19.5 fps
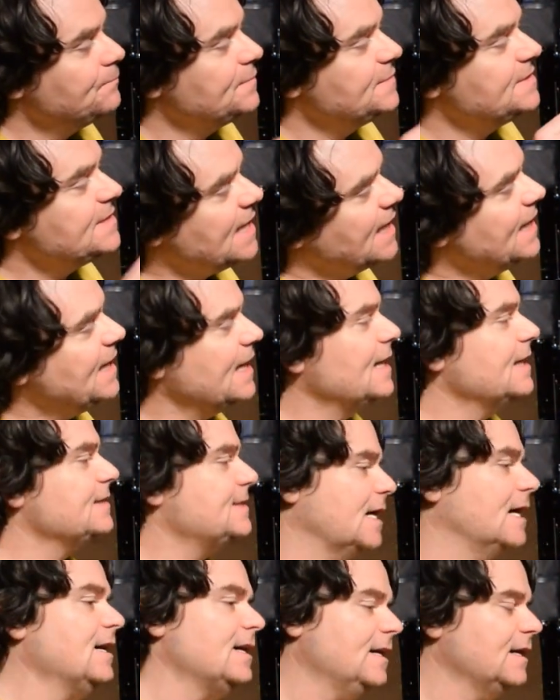da
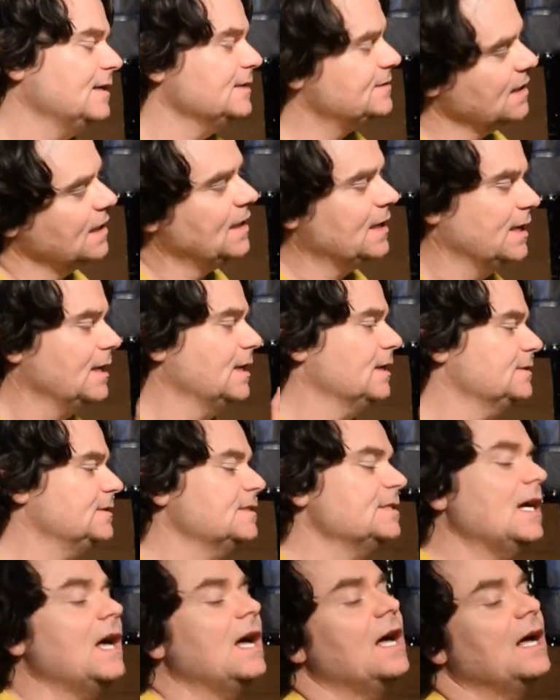da da da
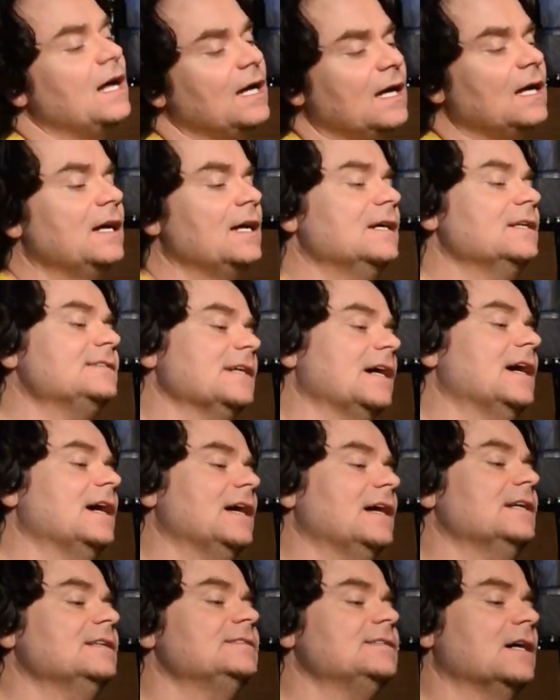
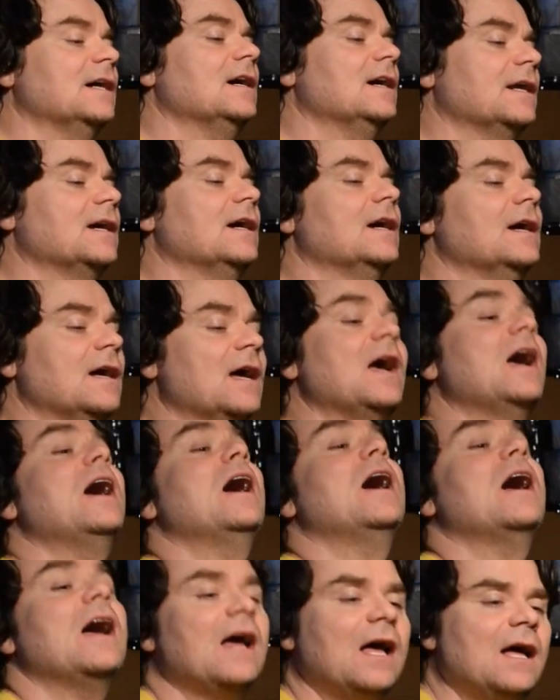da da
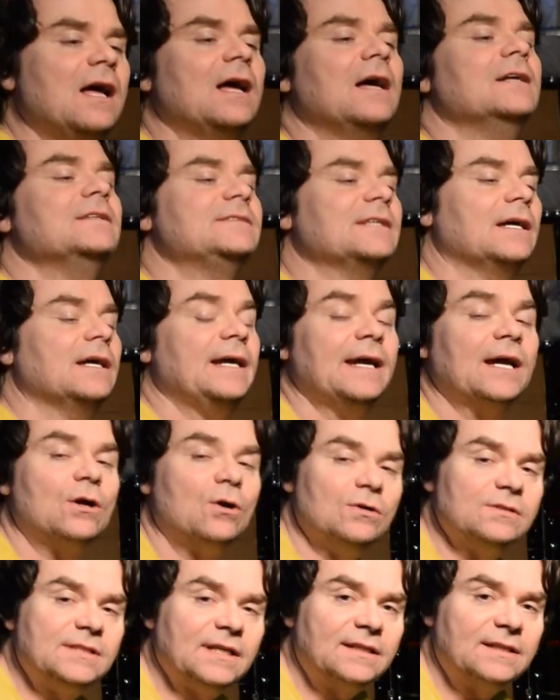da da, it
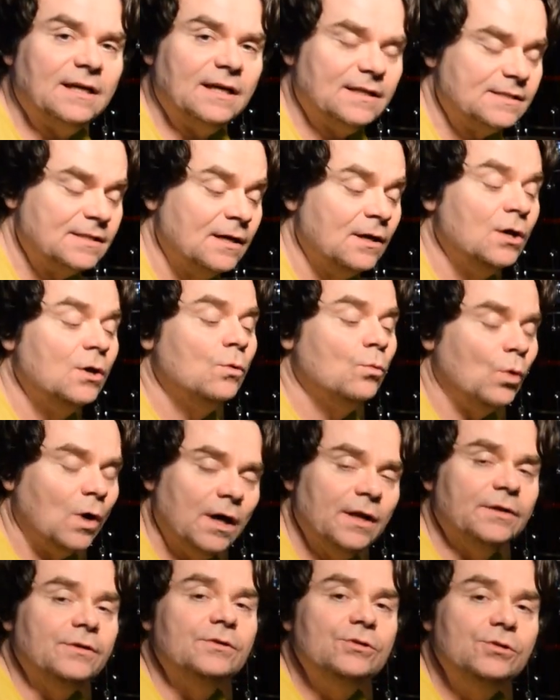goes like this:
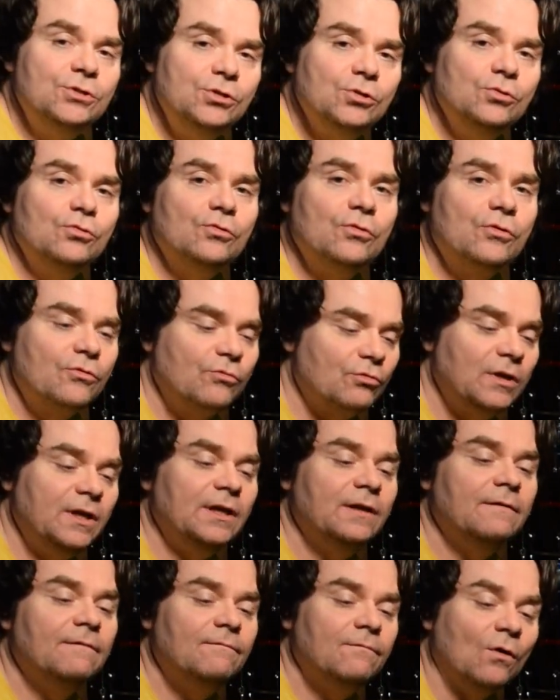1, 2,
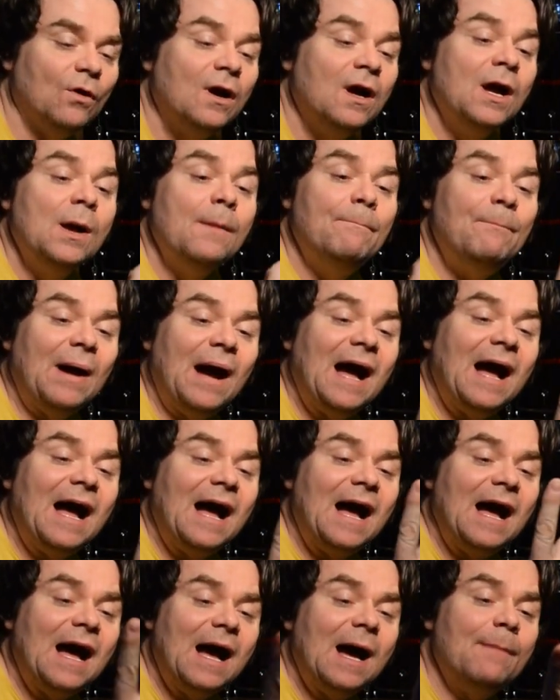3, 4,
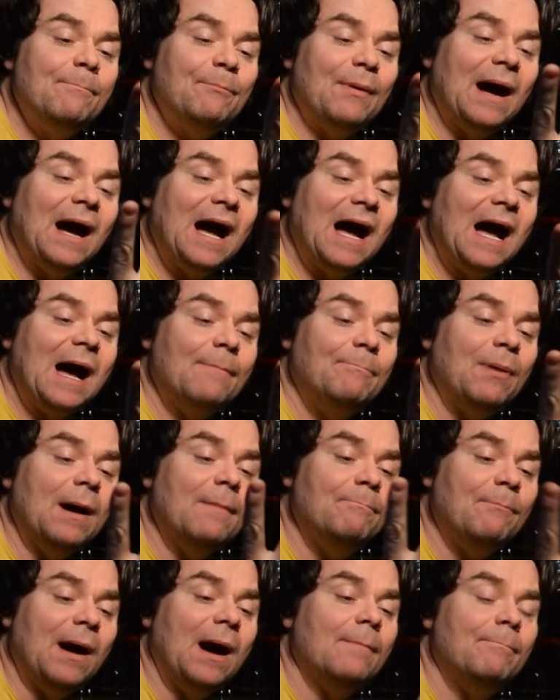ba ba ba
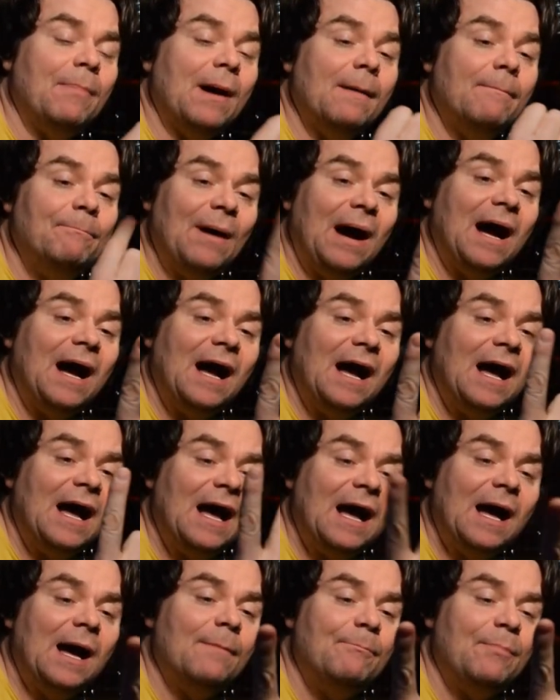ba ba
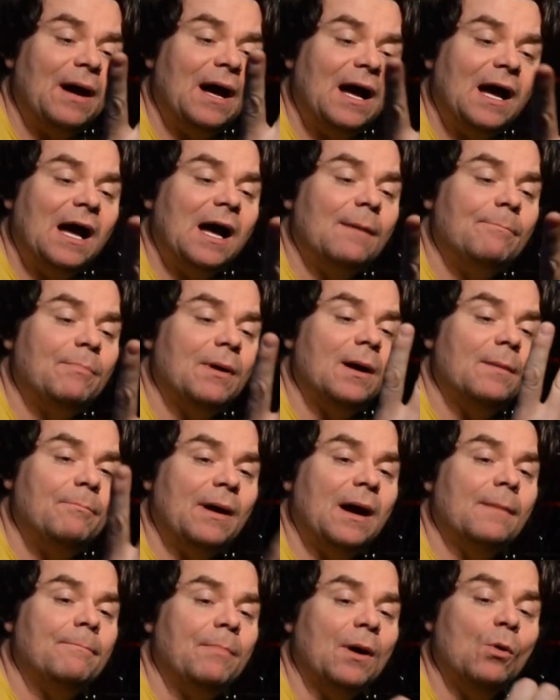ba ba
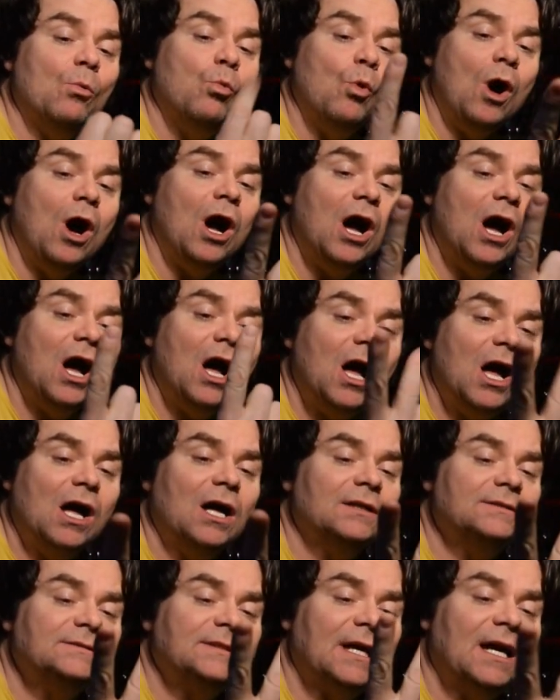ba ba,
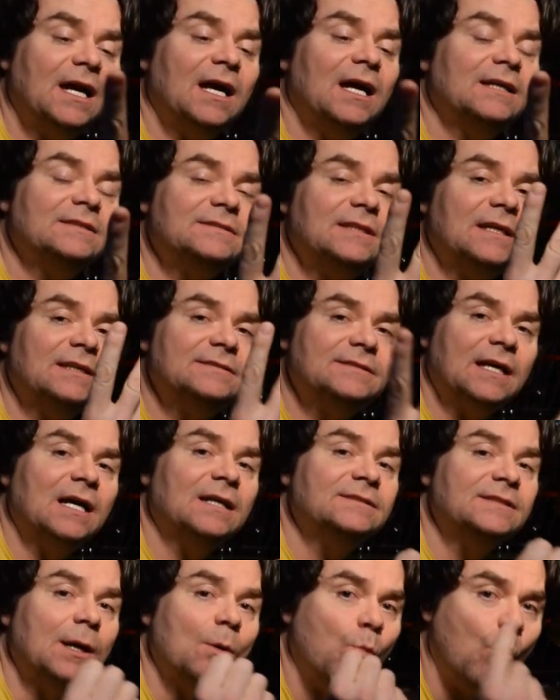1 da da da
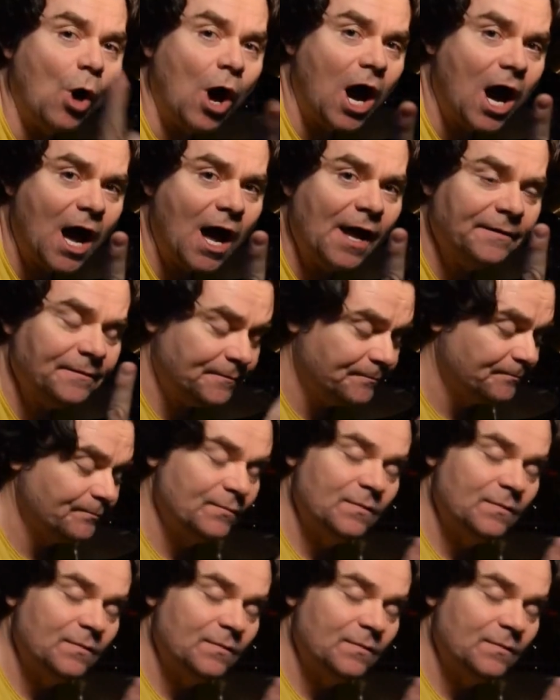da 1.